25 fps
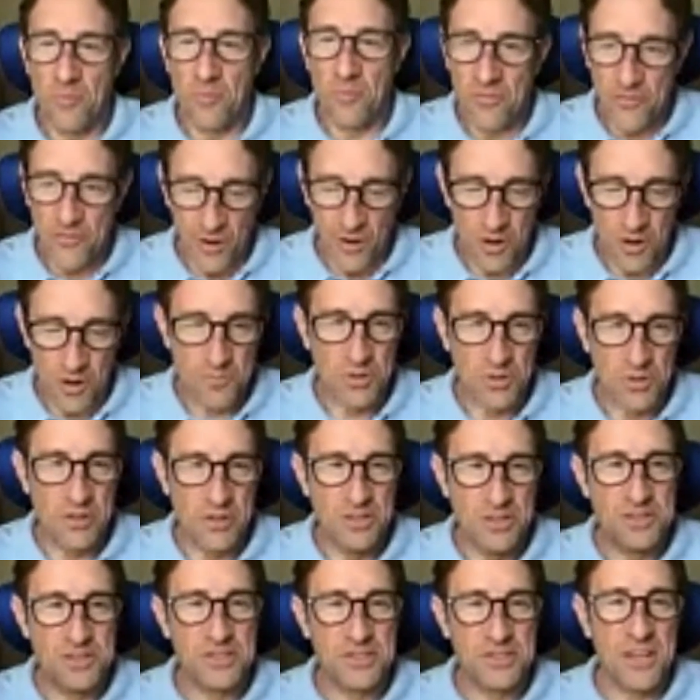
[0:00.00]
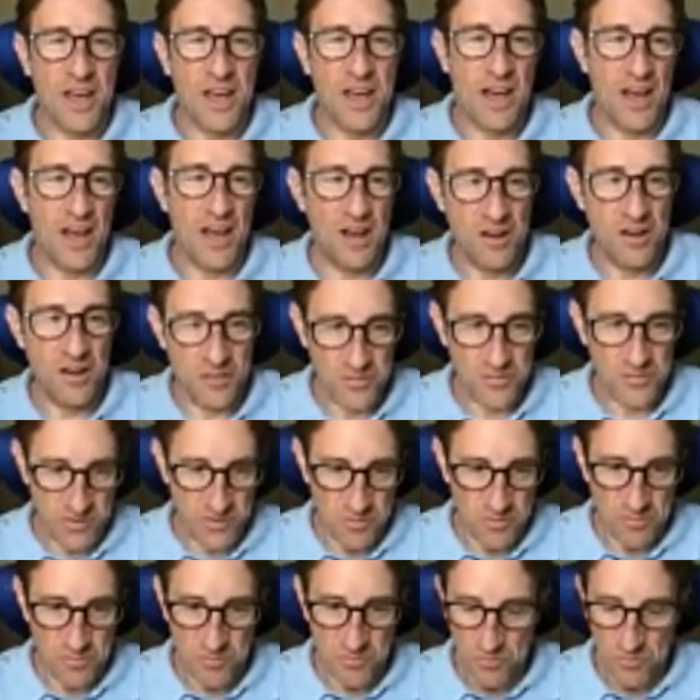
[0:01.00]
very pleased to have
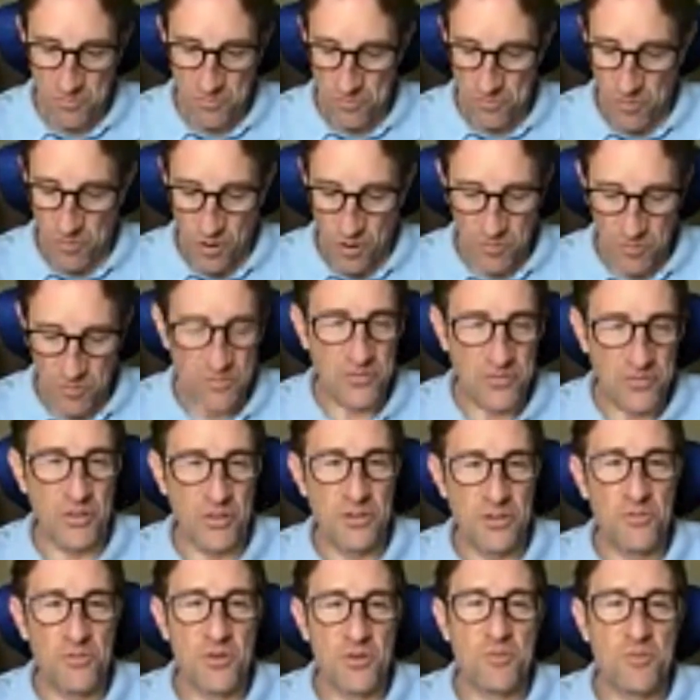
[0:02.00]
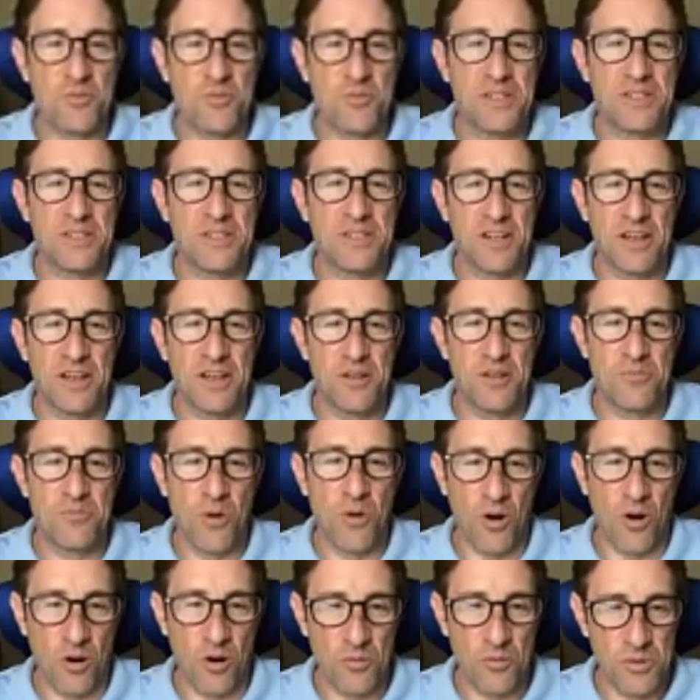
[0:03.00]
Barb Flynn with me today.
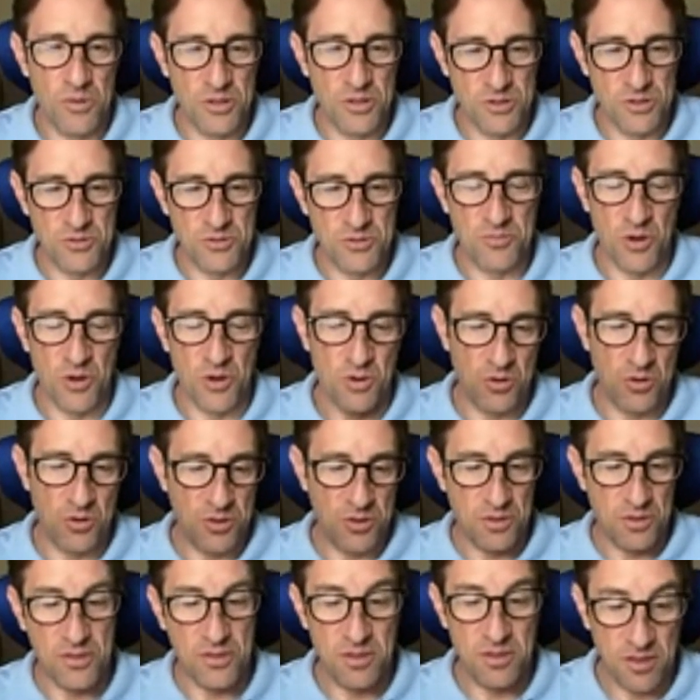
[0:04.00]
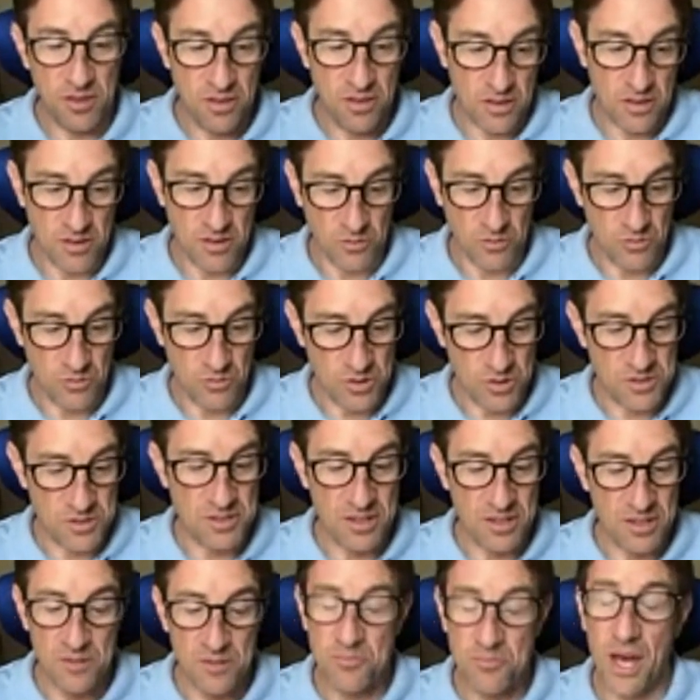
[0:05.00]
Barb is both a
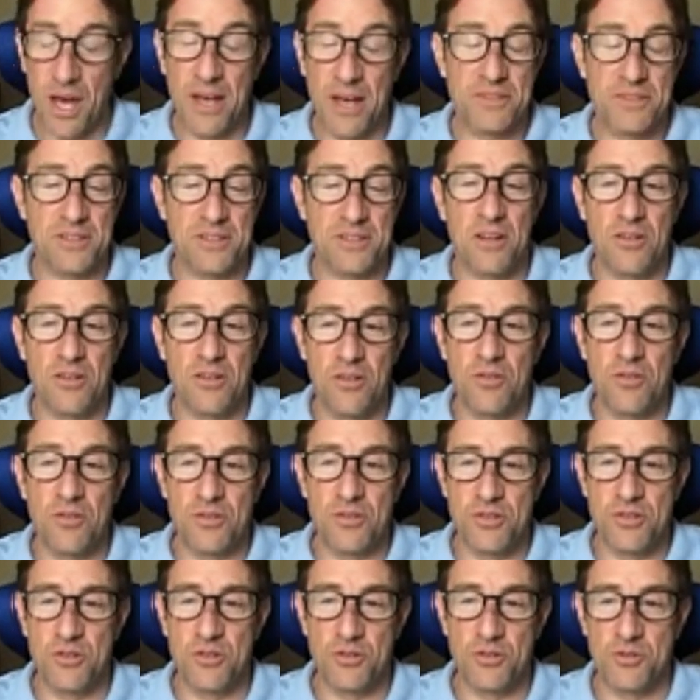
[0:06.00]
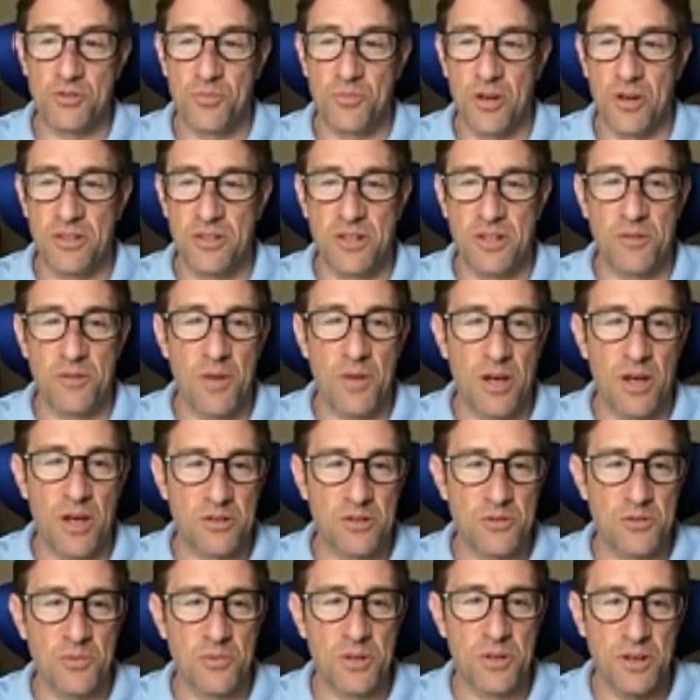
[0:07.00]
recently passed editor of the Journal of Supply Chain
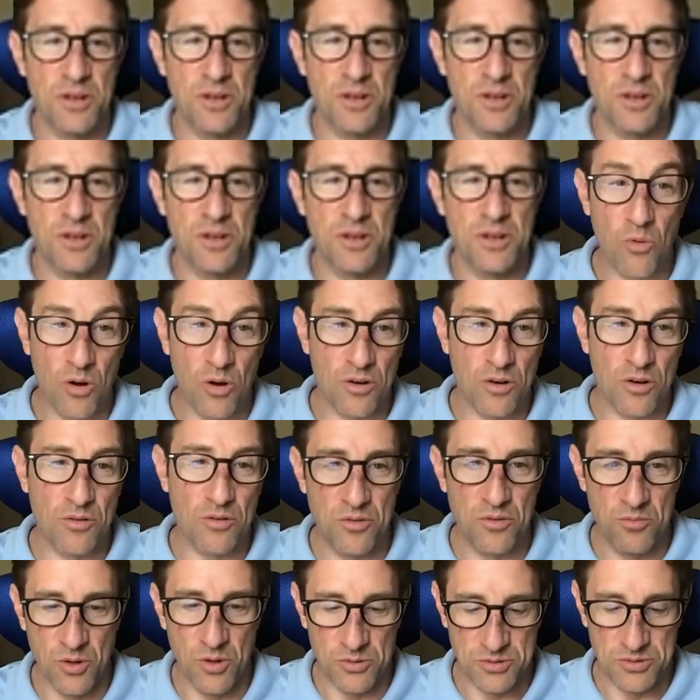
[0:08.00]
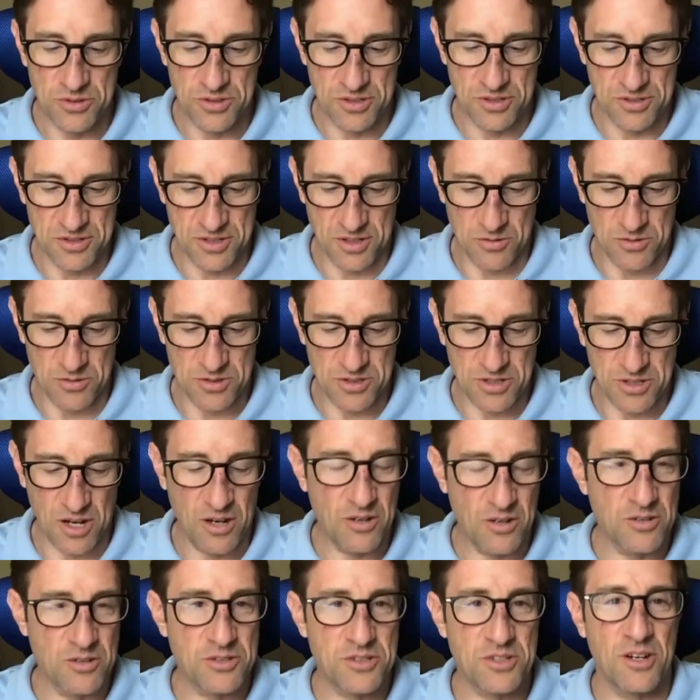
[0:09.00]
Management and one of the most distinguished
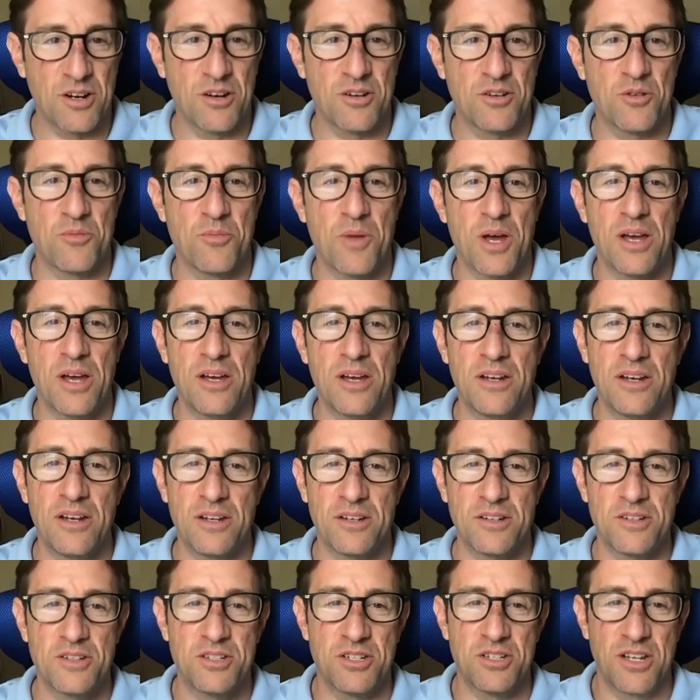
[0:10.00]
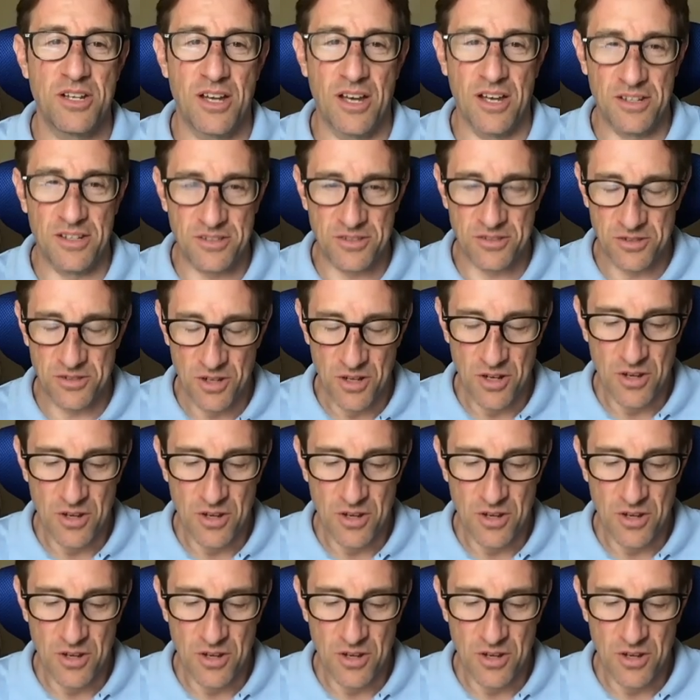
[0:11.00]
scholars in our domain. And she has